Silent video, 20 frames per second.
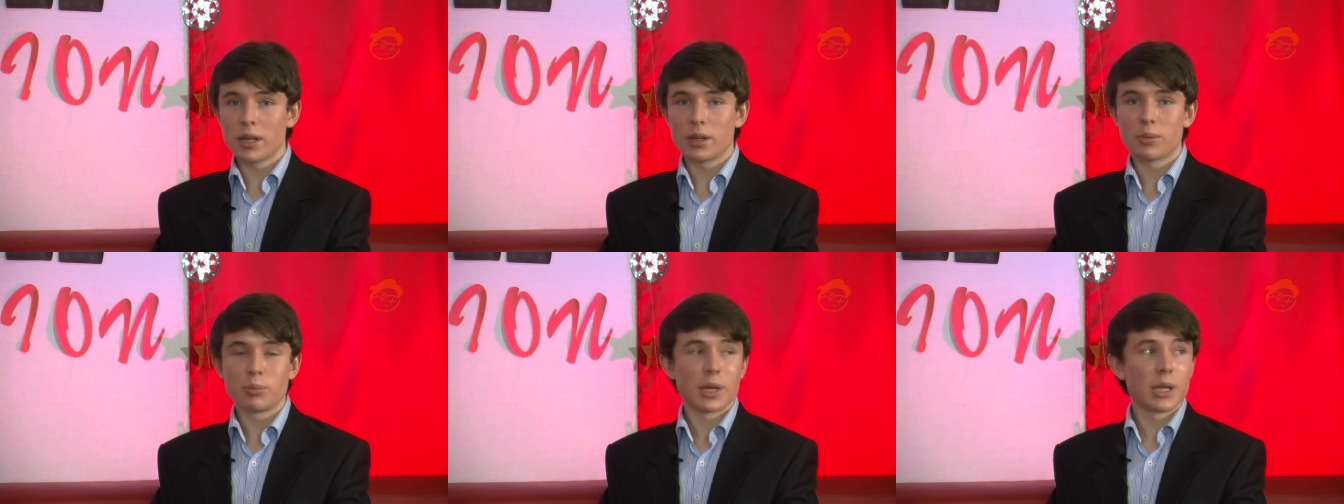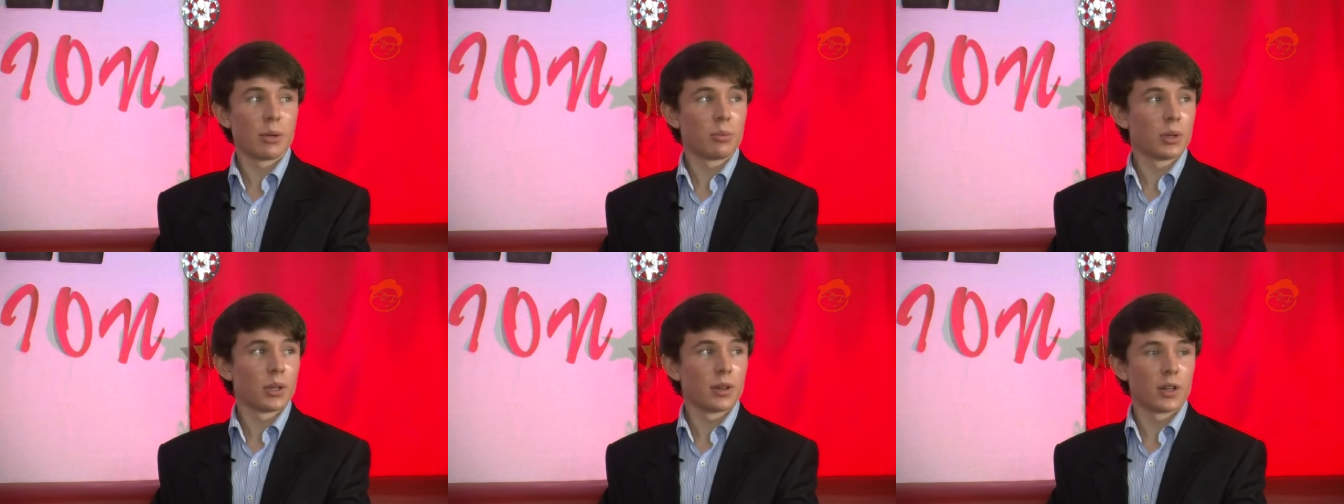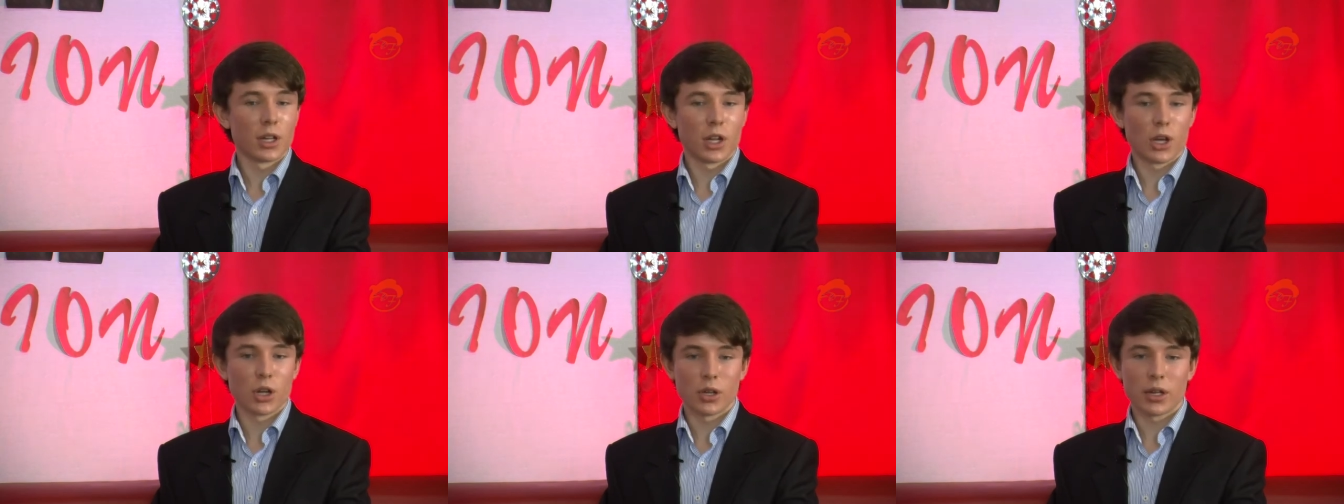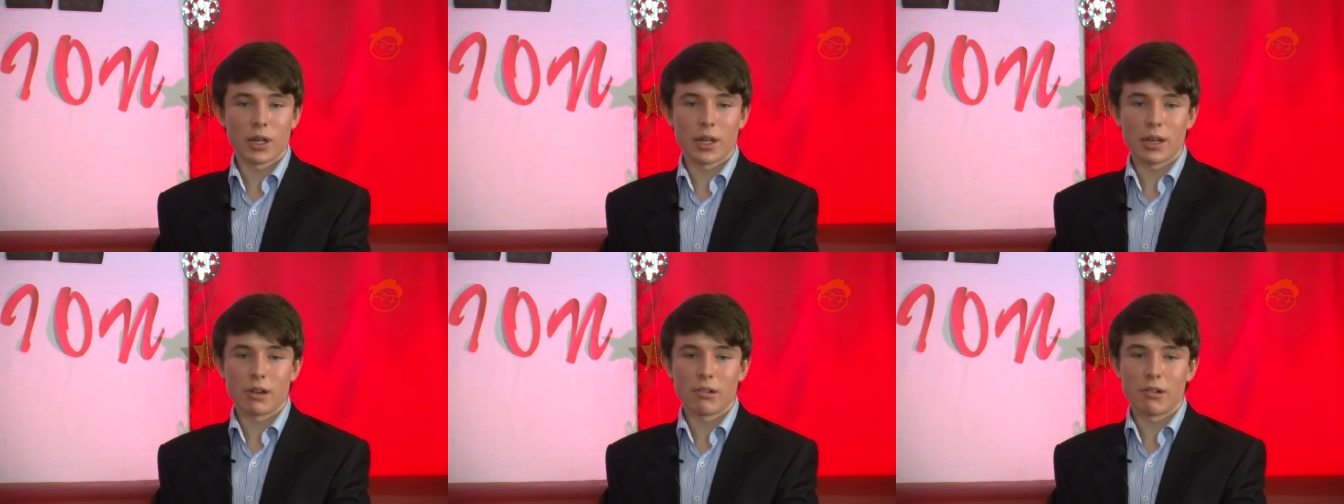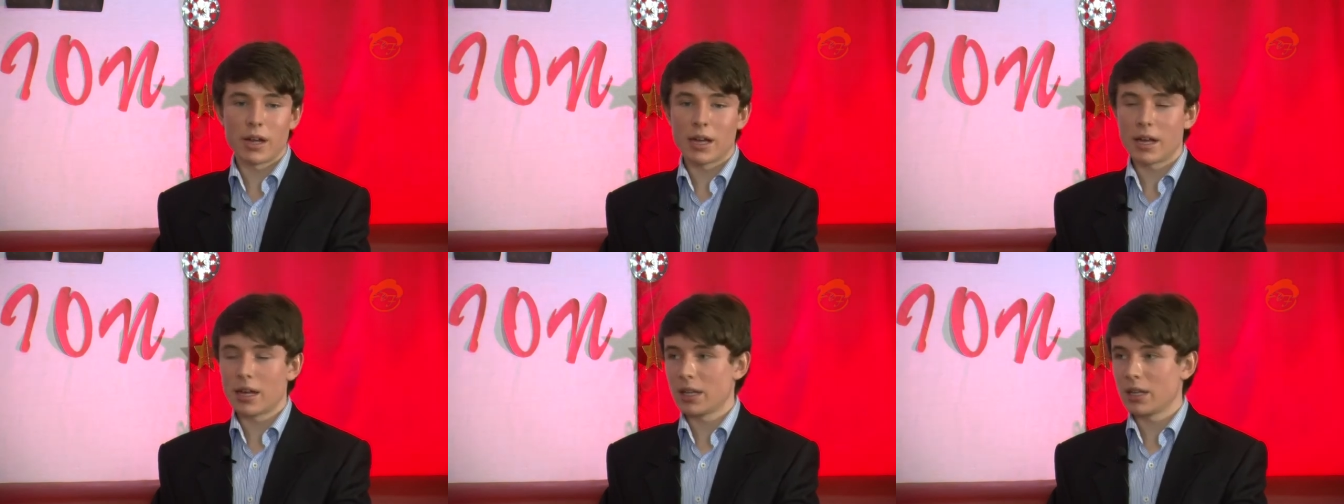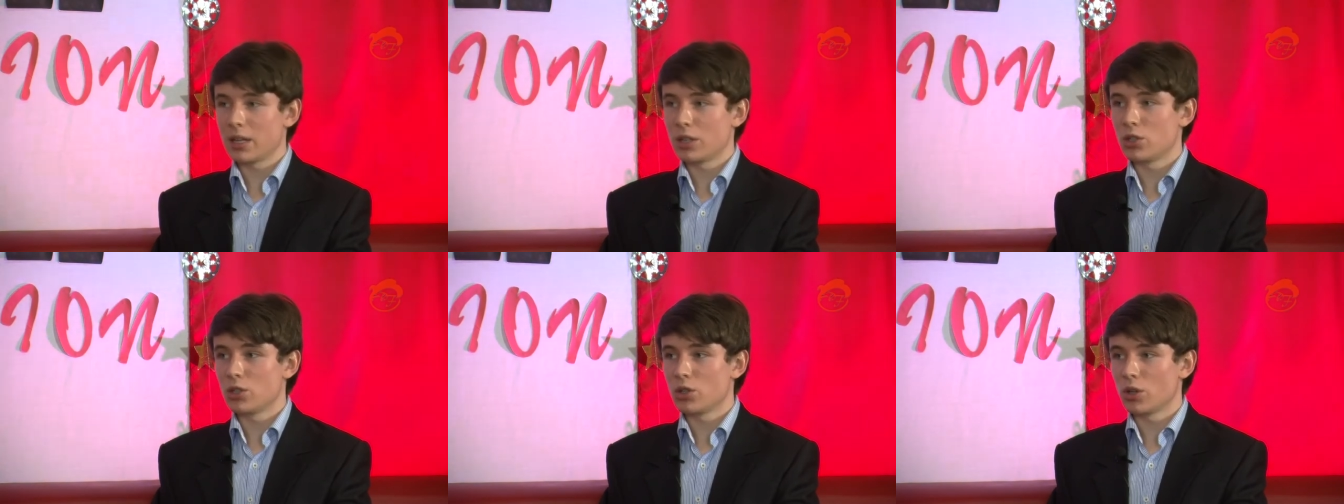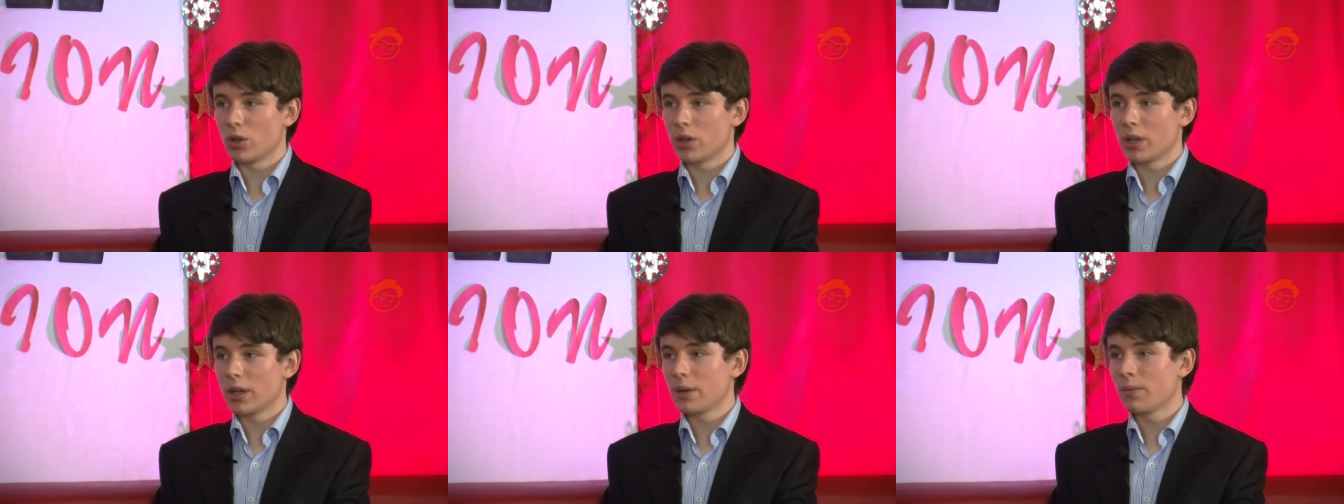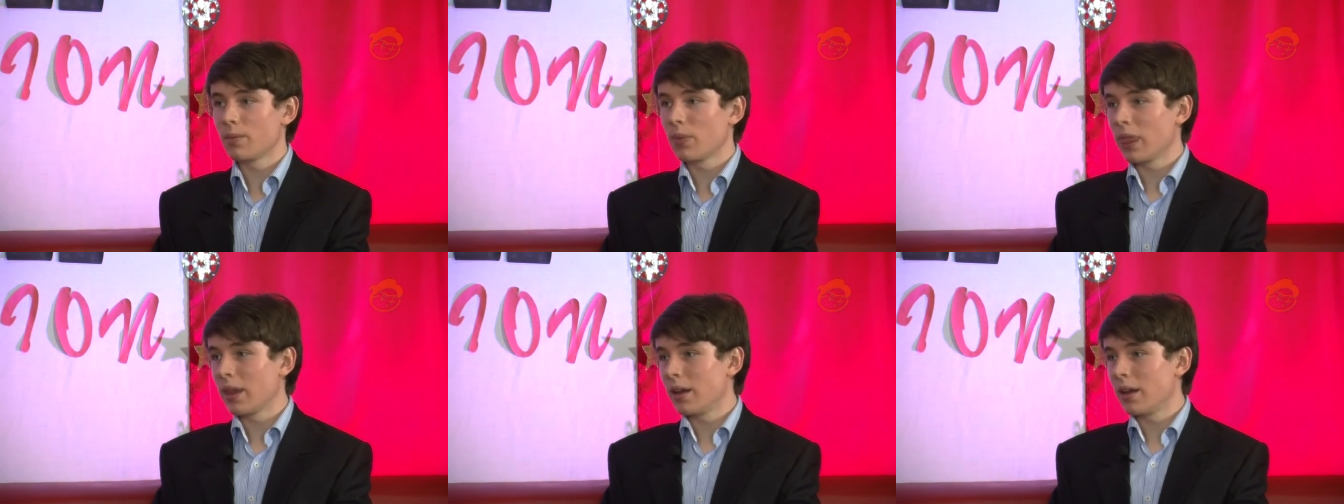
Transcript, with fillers: and people in the local area enjoy.